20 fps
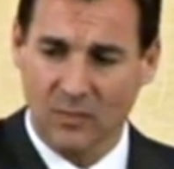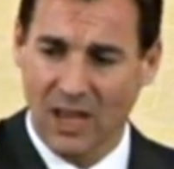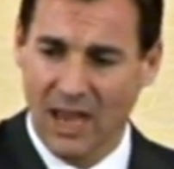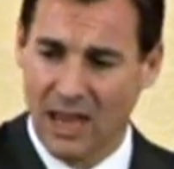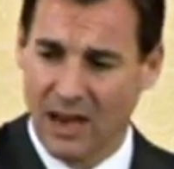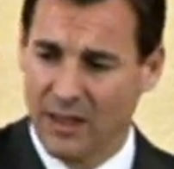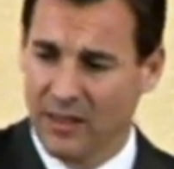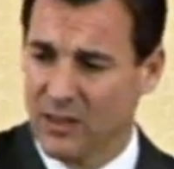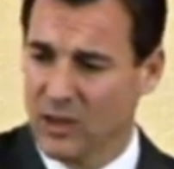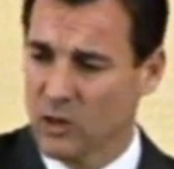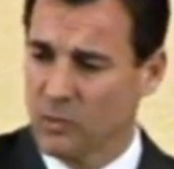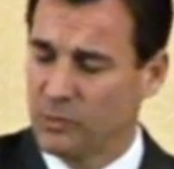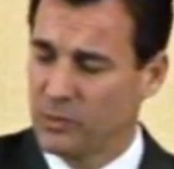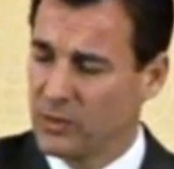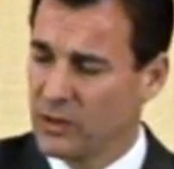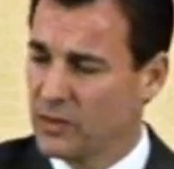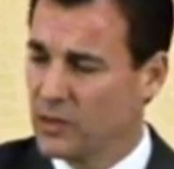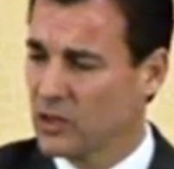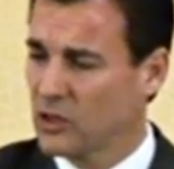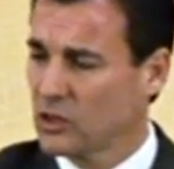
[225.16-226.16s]
And in
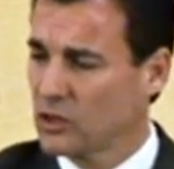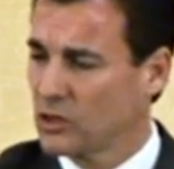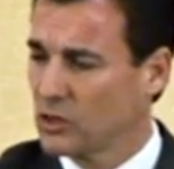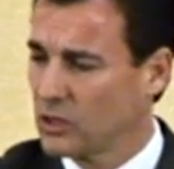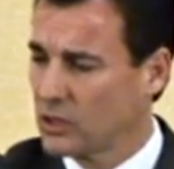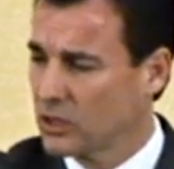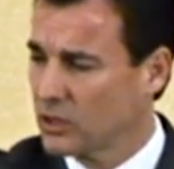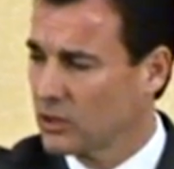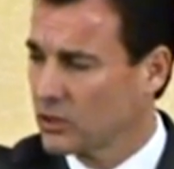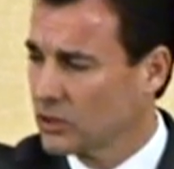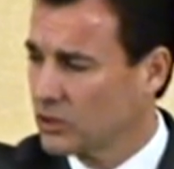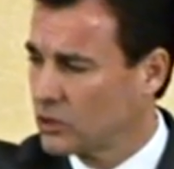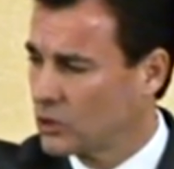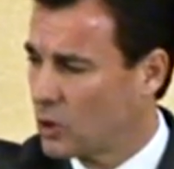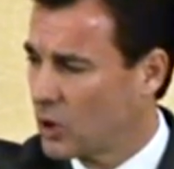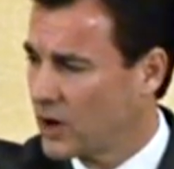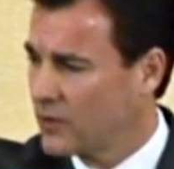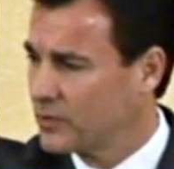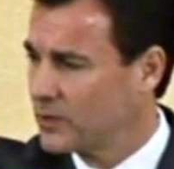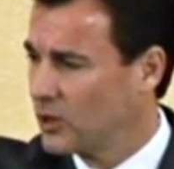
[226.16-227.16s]
this
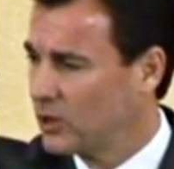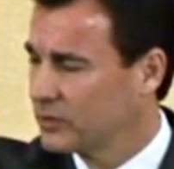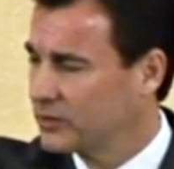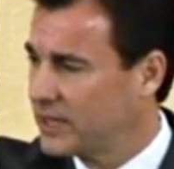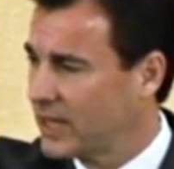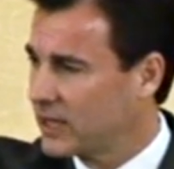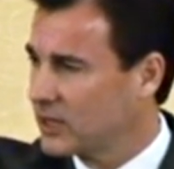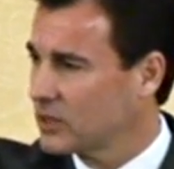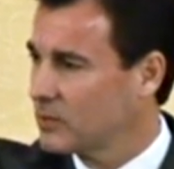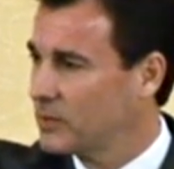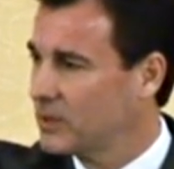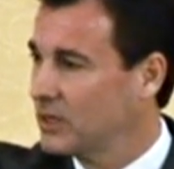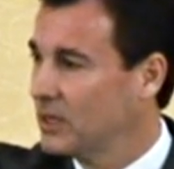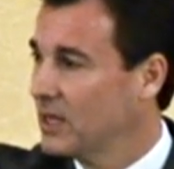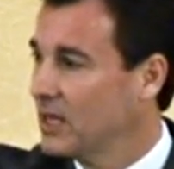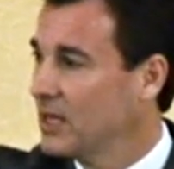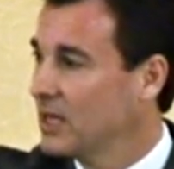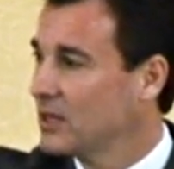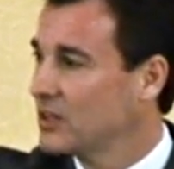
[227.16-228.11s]
story from the Old Testament,